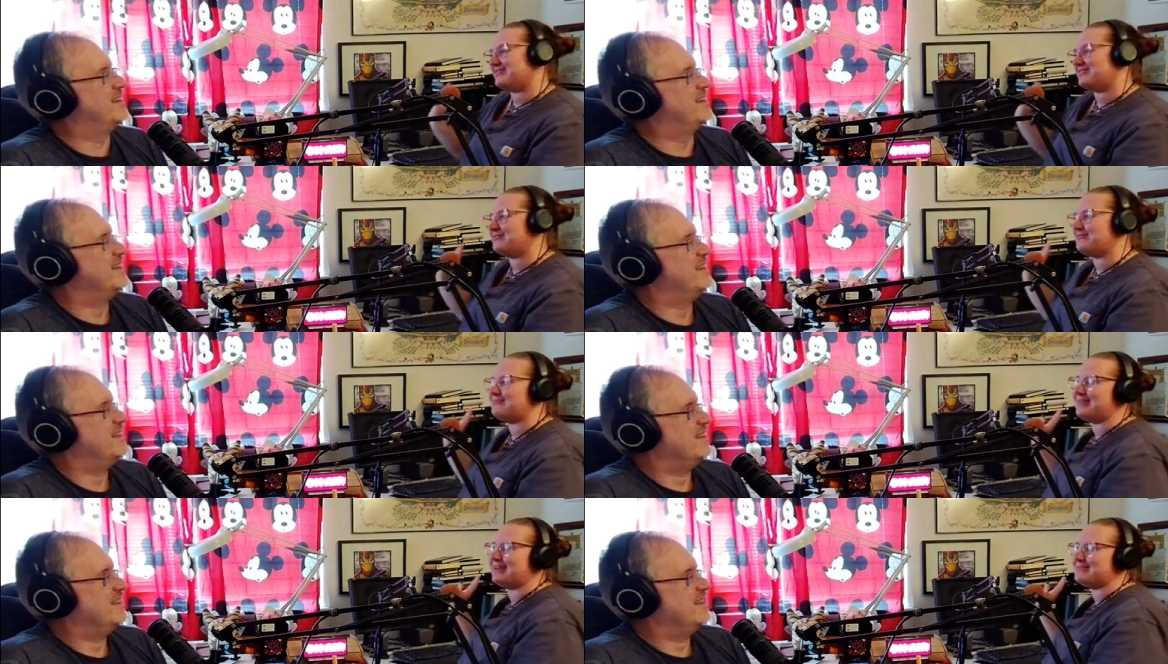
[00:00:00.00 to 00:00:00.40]

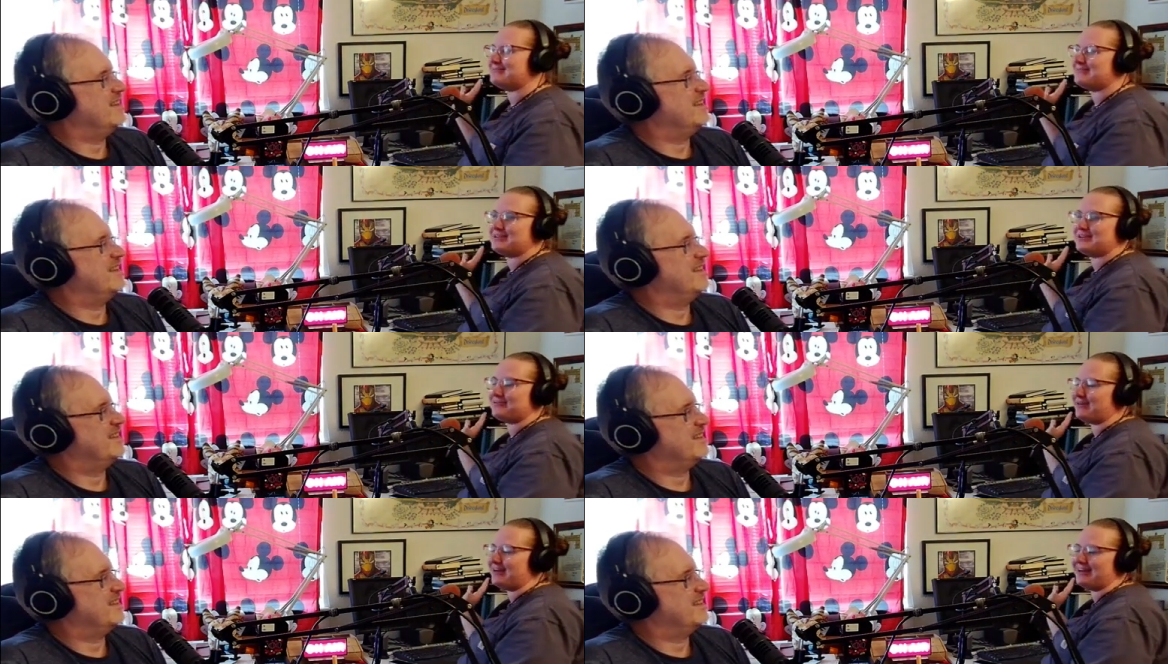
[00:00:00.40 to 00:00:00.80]
Speaker 1: who made
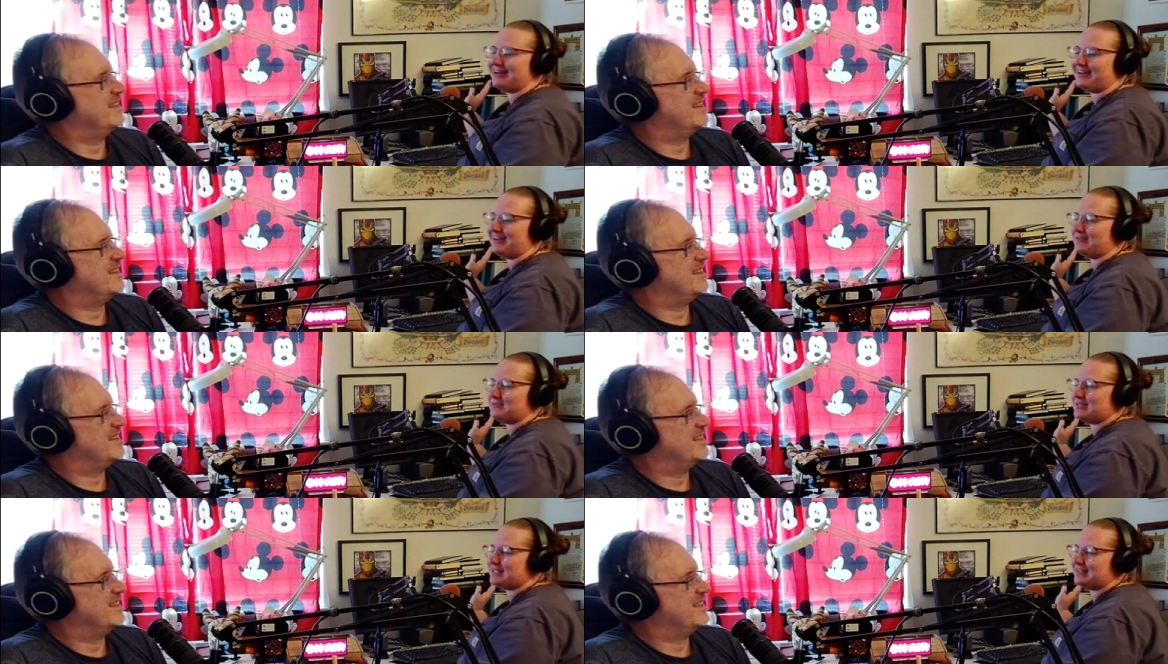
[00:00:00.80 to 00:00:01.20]
me who I
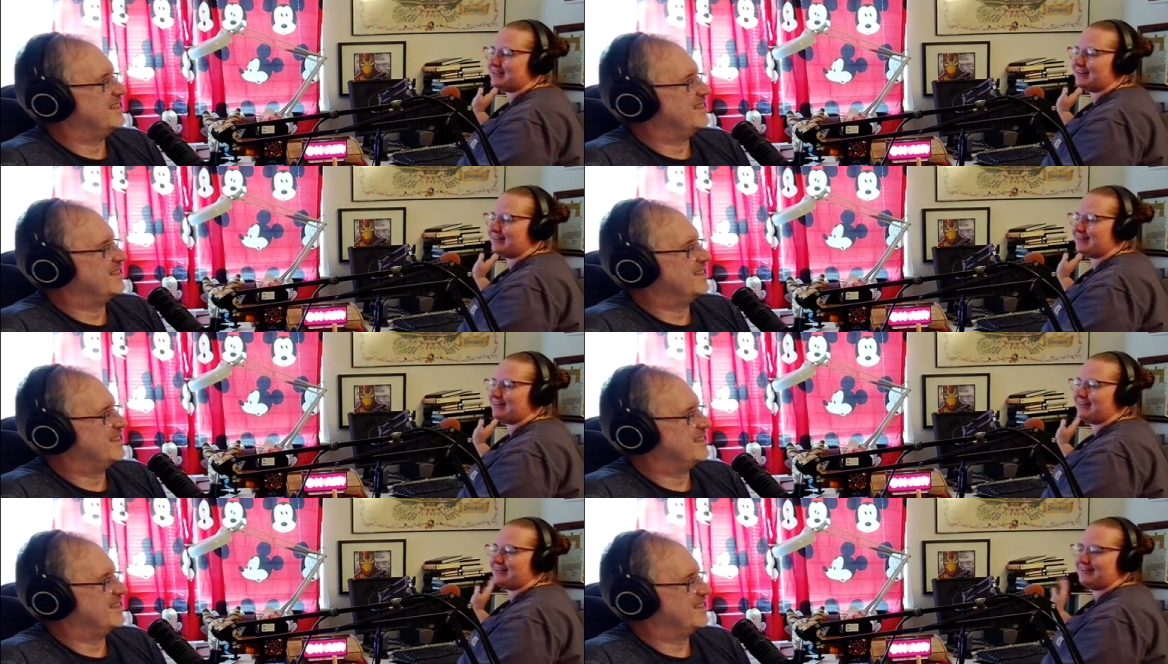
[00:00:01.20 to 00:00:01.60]
am
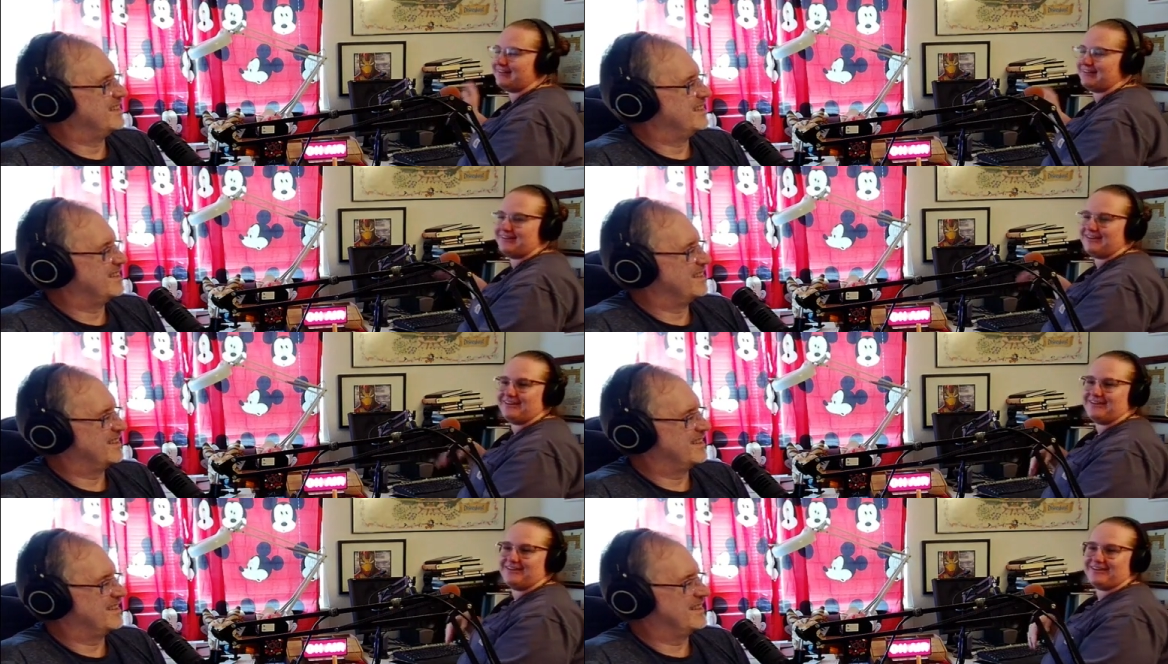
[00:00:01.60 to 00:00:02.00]
today.
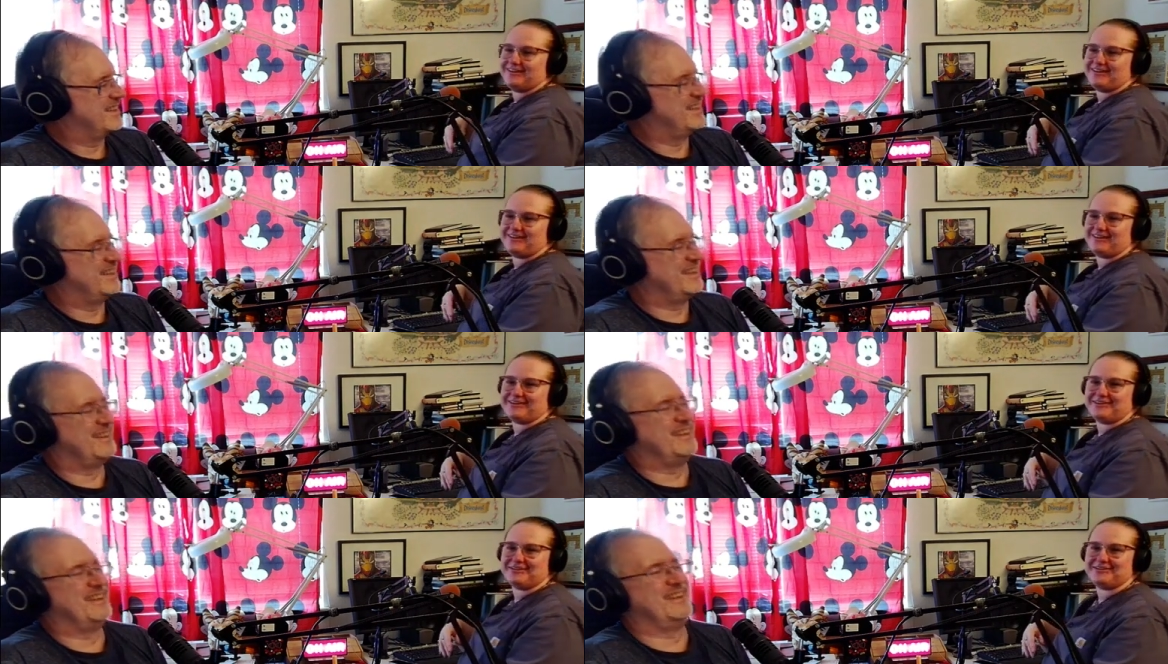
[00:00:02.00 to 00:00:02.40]

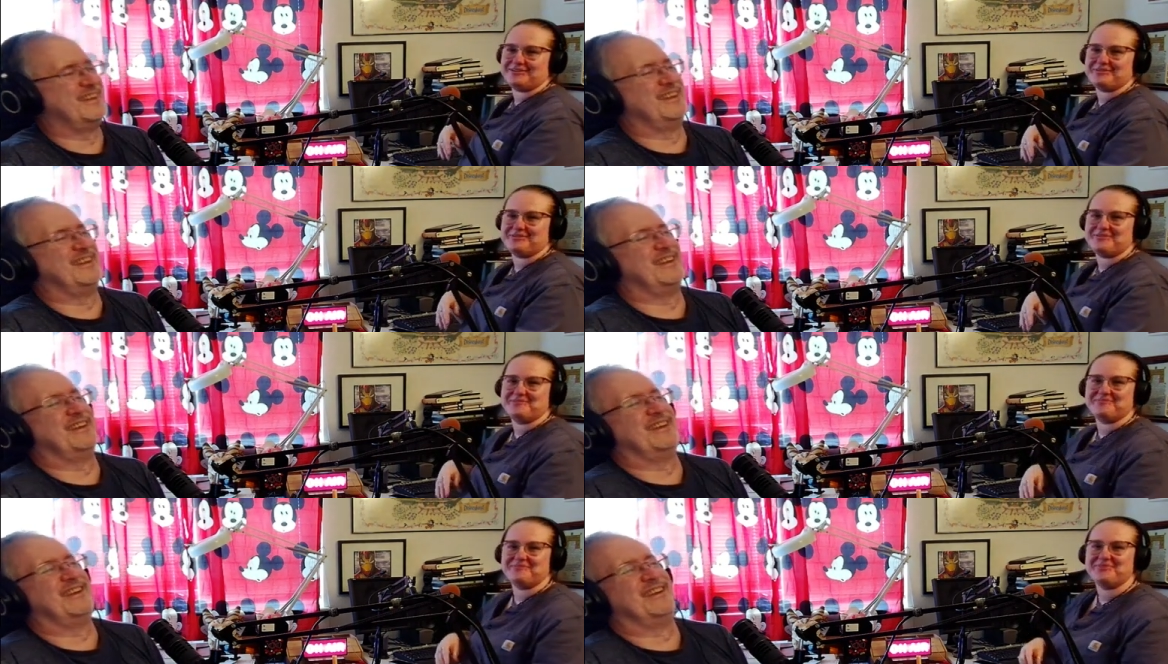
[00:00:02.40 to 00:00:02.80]

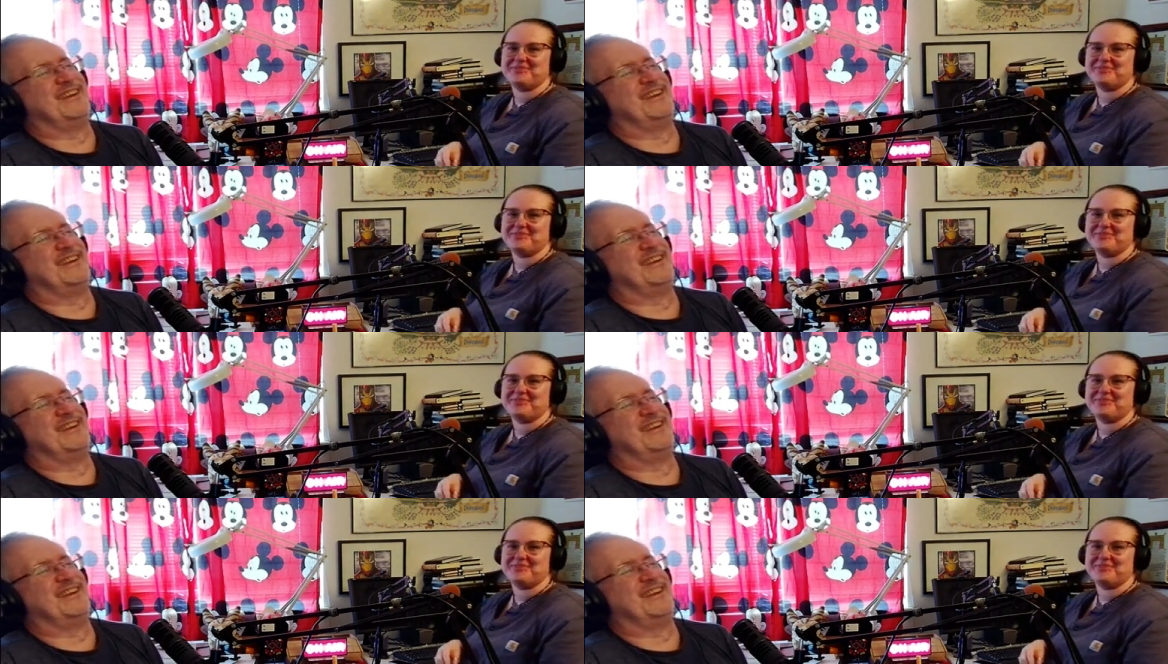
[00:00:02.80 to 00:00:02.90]
Um,